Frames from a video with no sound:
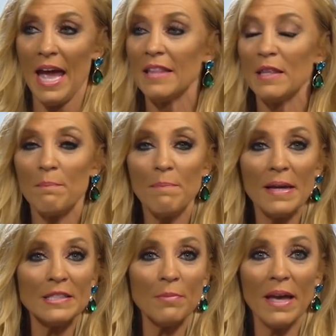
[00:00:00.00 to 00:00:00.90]
And the
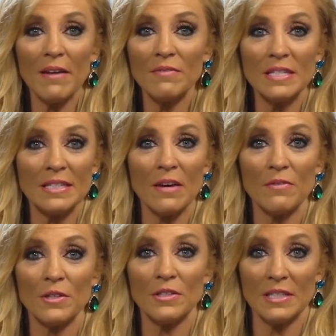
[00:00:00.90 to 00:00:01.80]
best way I've
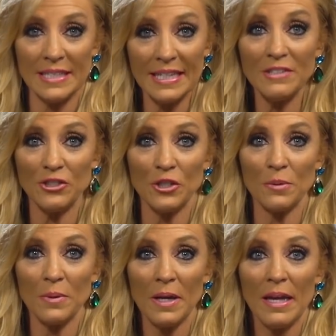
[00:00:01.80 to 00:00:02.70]
discovered to teach you